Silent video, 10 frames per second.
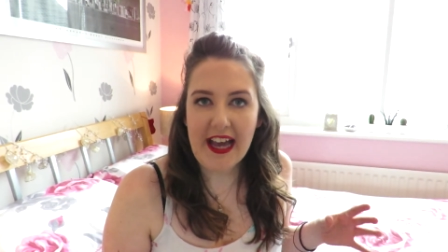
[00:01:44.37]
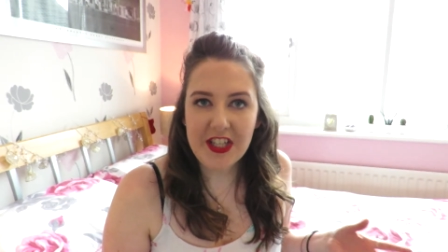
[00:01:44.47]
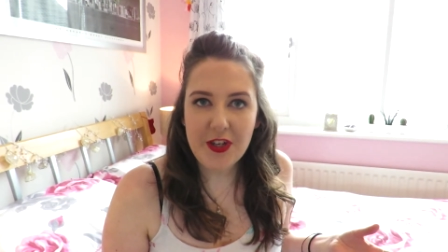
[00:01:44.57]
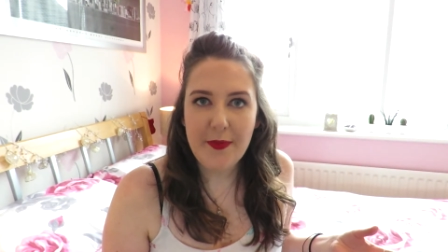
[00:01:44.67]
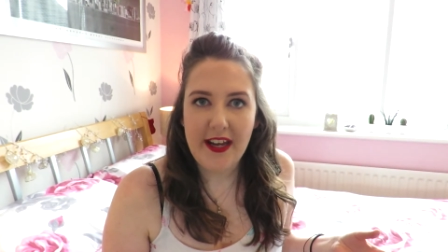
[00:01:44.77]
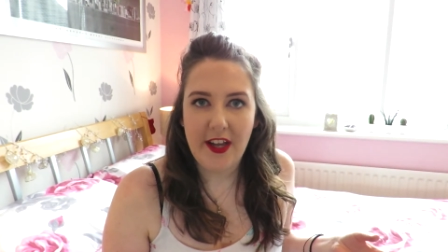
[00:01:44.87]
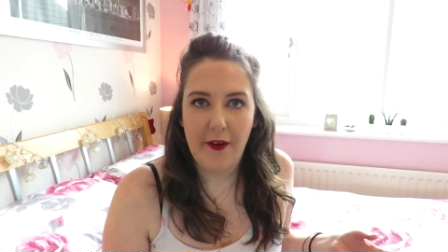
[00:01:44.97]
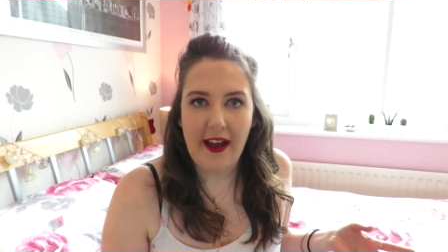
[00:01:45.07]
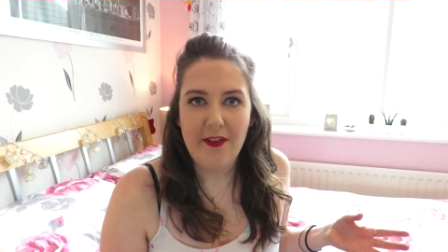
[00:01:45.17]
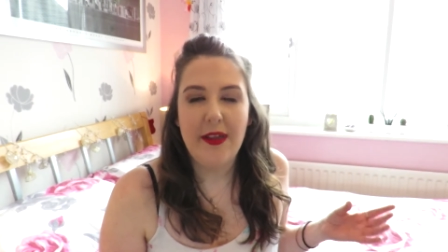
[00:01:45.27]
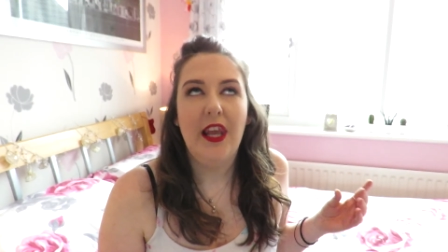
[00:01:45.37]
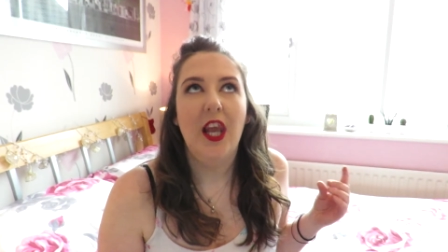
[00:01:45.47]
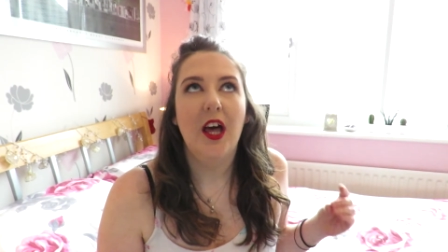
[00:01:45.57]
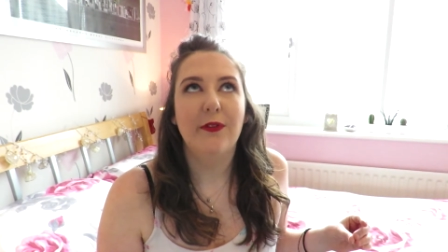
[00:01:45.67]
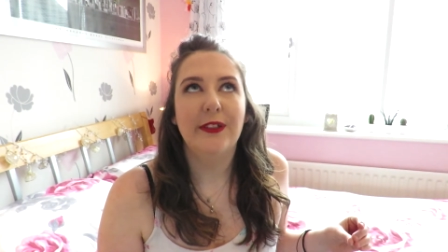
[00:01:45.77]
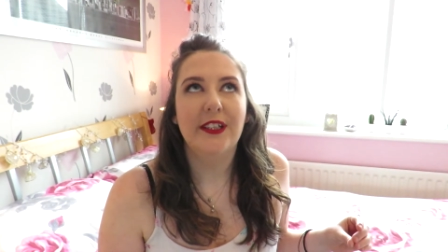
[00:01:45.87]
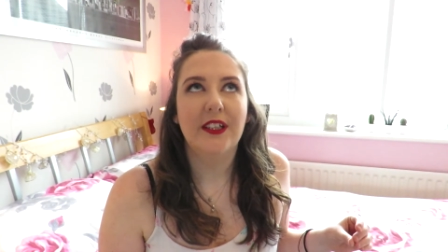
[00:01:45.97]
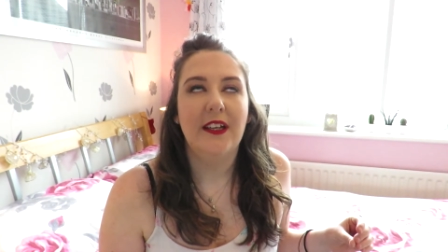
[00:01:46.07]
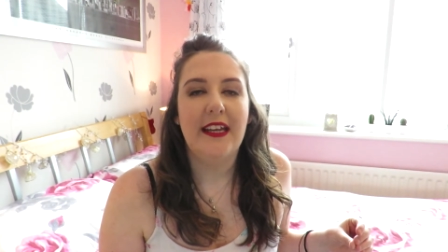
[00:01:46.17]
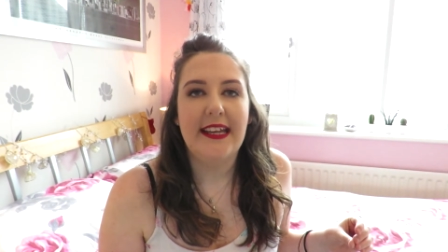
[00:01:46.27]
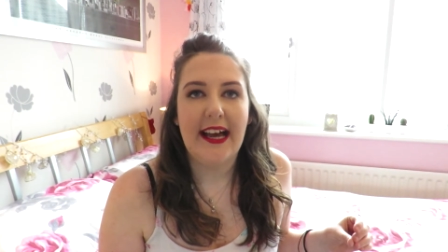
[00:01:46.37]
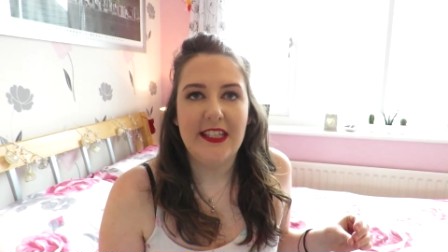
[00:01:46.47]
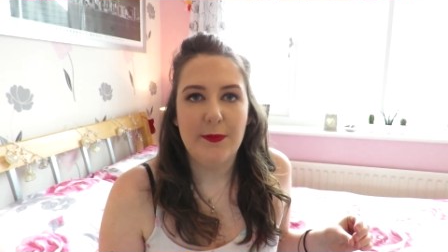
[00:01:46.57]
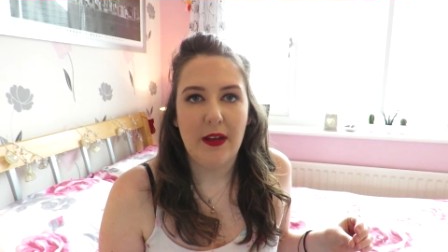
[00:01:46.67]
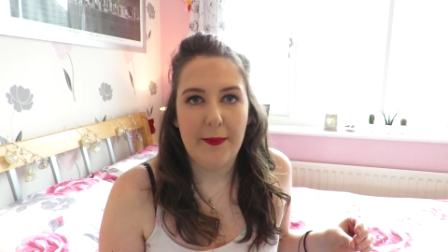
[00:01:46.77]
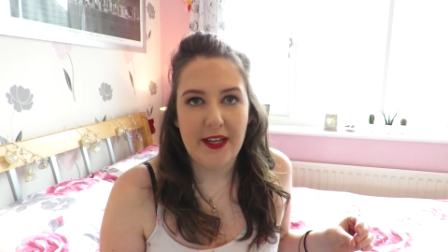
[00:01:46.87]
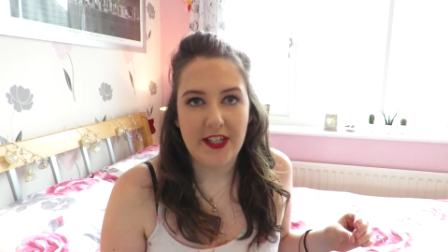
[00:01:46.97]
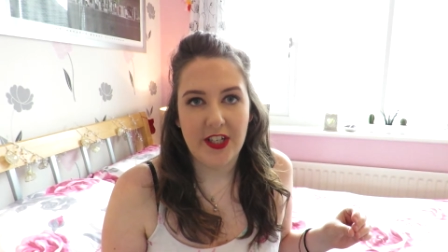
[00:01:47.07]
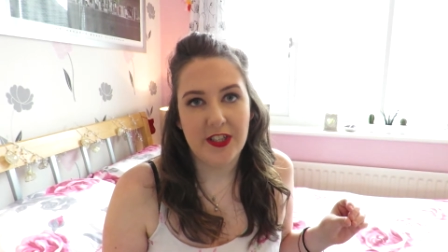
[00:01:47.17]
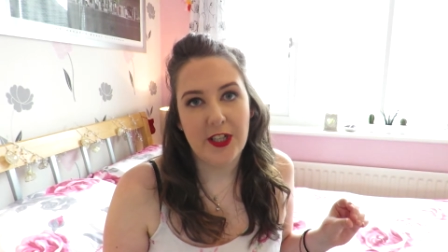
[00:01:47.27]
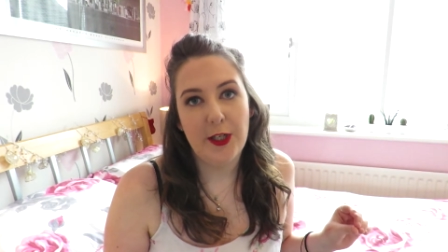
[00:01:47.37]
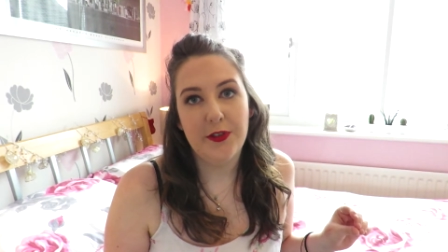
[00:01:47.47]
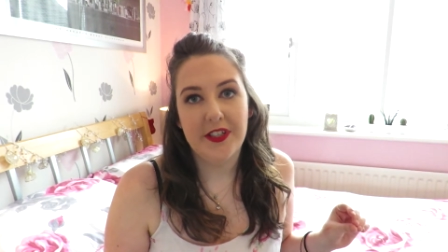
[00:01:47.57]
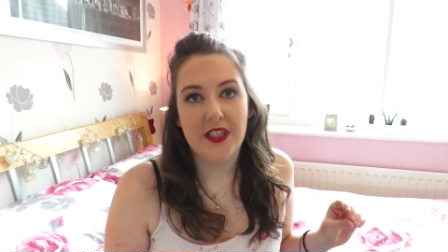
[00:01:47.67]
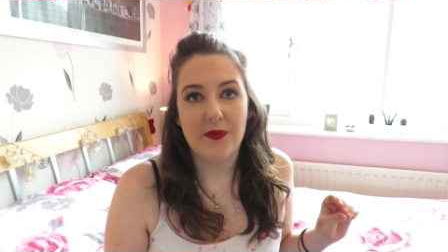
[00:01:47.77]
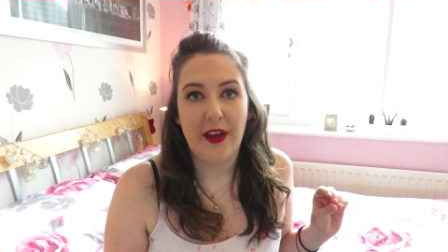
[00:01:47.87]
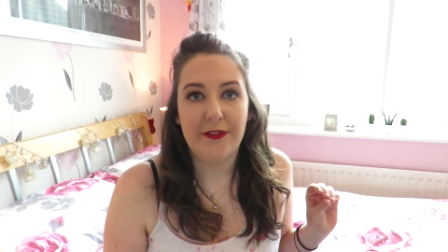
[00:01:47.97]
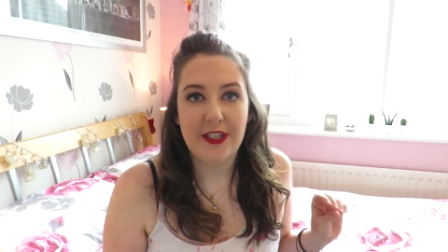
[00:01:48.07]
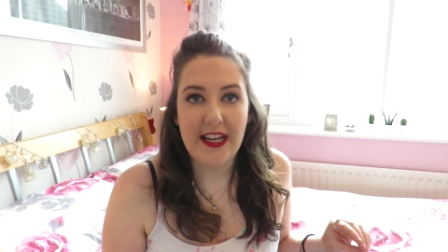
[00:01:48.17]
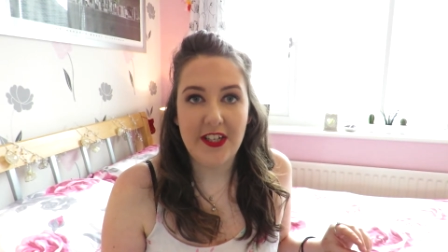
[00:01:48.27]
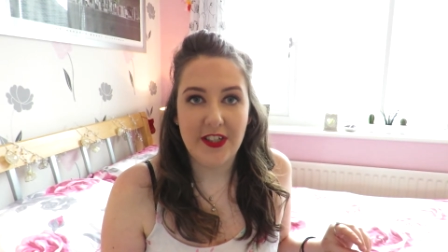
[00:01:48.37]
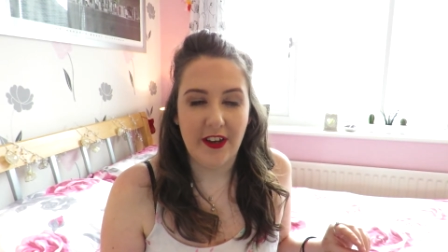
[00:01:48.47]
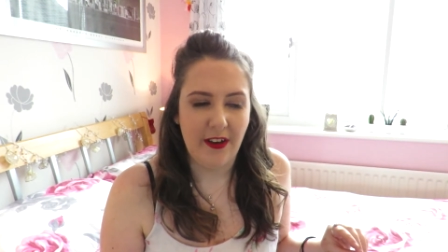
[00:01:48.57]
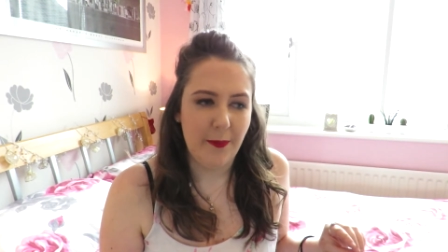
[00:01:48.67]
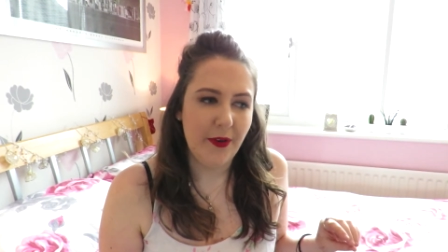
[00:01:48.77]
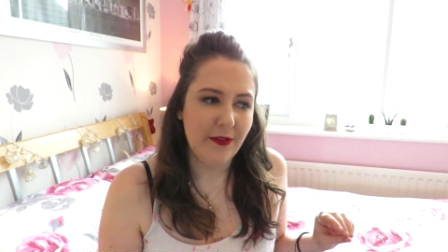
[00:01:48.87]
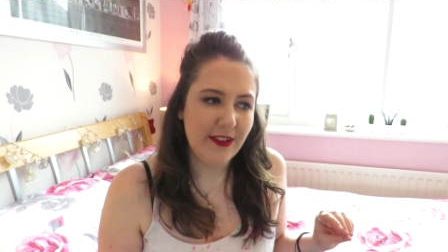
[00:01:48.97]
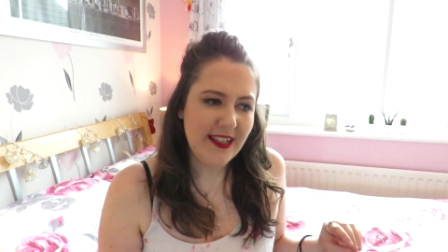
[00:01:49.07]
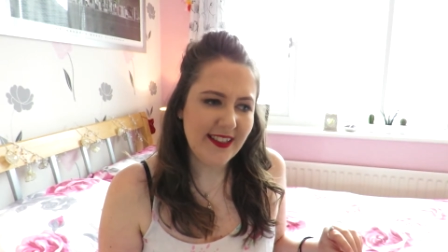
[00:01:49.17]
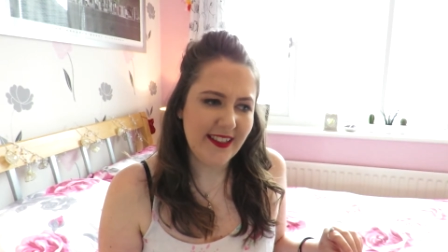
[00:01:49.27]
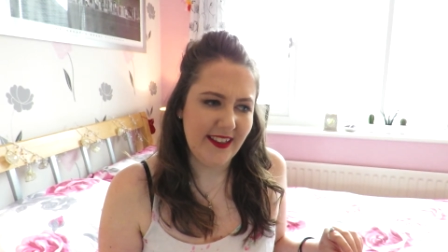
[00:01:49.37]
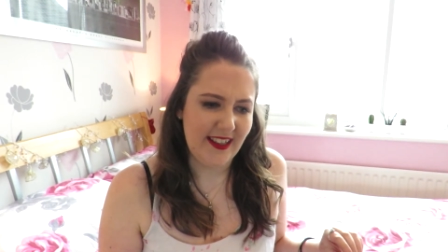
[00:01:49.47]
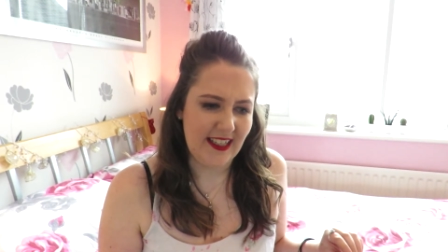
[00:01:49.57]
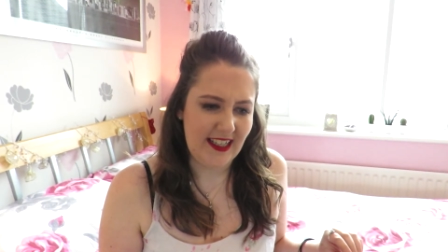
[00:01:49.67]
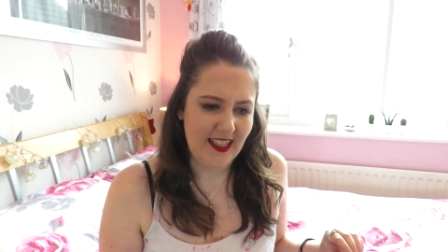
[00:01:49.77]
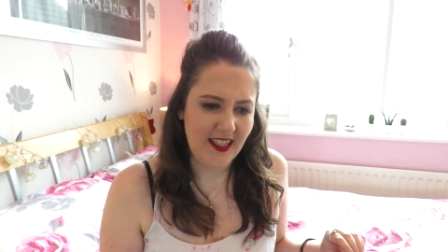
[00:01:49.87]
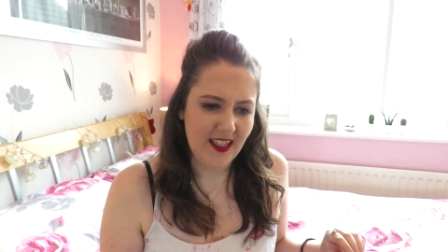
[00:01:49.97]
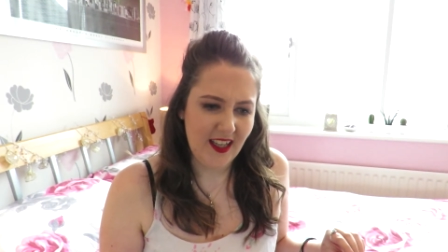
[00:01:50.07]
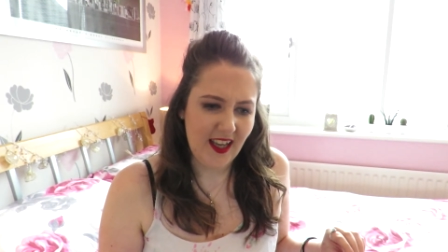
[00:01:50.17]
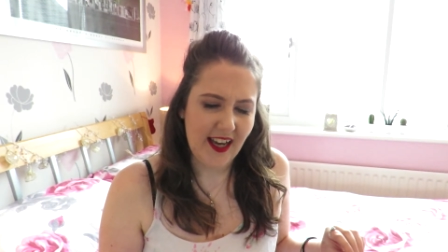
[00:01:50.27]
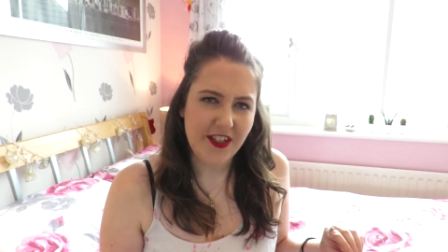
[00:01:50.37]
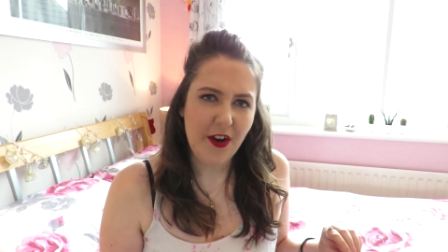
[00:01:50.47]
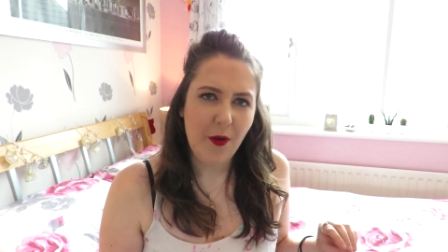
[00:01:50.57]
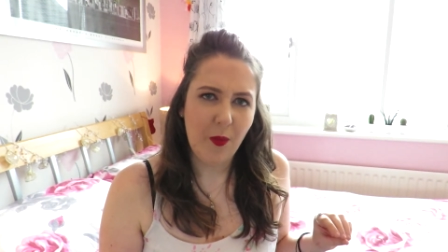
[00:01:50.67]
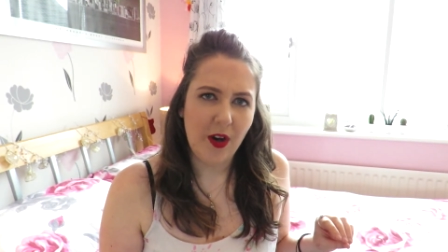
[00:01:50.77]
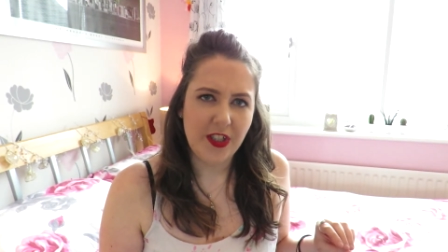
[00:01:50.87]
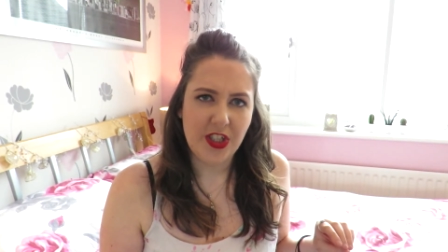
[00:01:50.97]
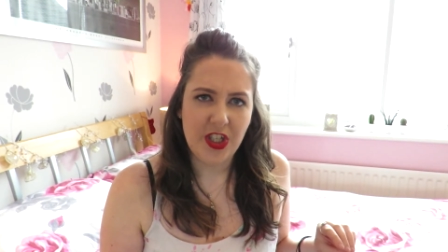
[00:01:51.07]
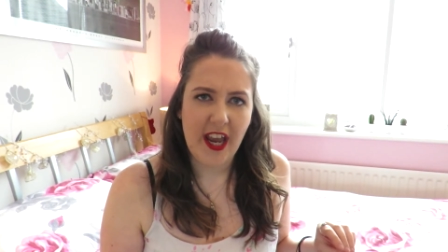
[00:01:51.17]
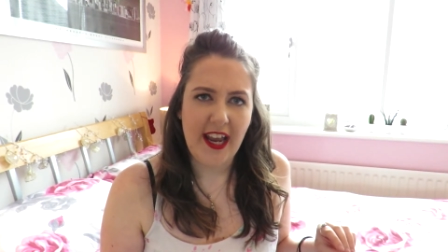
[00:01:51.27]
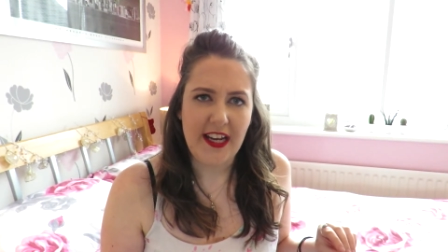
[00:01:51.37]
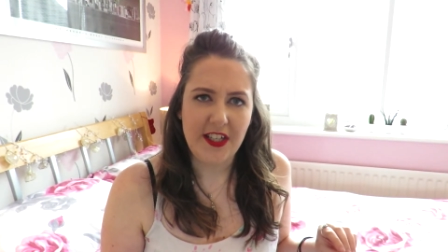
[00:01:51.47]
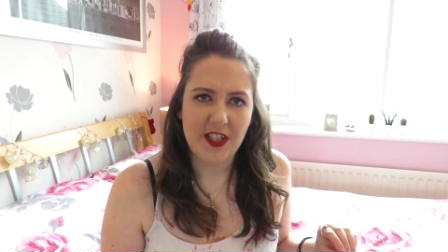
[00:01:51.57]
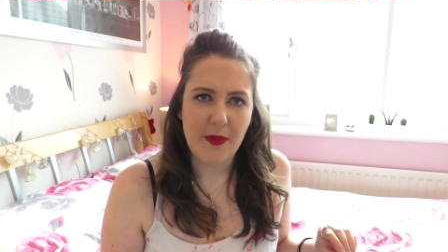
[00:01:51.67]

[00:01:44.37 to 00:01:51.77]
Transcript: as you may know, I have been loving the Clinique Anti-Blemish Solutions Foundation, but recently, I don't know what's changed.